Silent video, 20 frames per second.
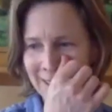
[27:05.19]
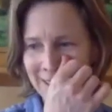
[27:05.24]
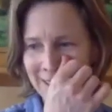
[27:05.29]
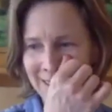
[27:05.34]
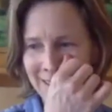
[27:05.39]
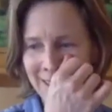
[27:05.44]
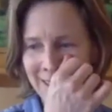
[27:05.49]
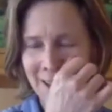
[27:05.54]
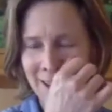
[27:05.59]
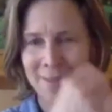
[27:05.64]
to
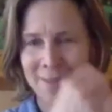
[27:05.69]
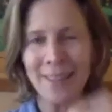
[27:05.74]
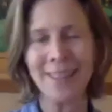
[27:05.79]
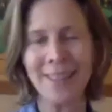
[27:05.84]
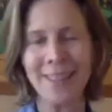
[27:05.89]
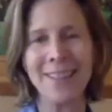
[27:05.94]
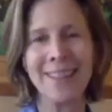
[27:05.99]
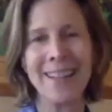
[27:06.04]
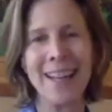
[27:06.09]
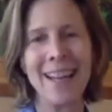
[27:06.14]
softening
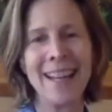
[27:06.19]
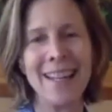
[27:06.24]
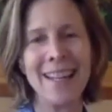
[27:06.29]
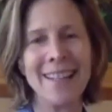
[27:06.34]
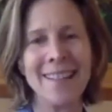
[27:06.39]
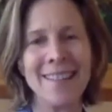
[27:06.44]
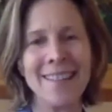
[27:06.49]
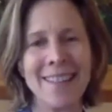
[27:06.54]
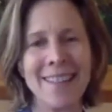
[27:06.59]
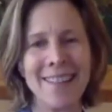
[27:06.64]
your
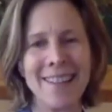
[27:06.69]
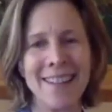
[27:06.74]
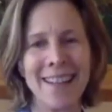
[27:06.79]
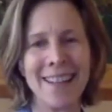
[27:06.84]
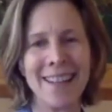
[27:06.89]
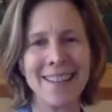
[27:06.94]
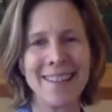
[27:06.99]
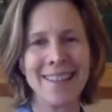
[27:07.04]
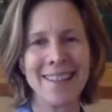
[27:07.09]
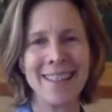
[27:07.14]
gaze and
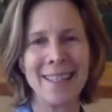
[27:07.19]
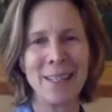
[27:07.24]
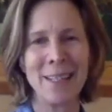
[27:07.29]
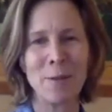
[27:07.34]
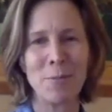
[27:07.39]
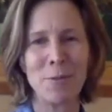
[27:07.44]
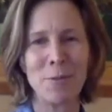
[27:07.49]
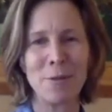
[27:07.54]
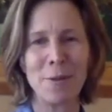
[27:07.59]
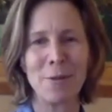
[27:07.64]
enhancing your
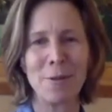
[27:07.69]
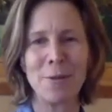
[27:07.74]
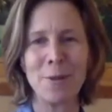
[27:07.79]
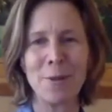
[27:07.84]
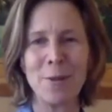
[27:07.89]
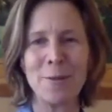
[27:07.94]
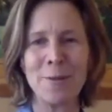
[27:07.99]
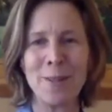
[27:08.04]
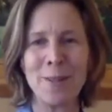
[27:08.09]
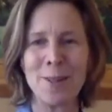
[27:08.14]

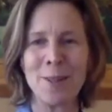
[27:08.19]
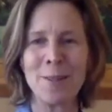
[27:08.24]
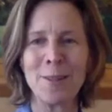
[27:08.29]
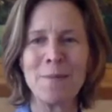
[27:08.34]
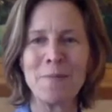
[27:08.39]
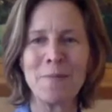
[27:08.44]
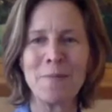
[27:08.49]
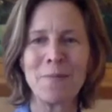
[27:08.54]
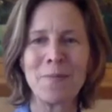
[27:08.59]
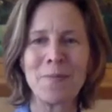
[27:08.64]
peripheral vision.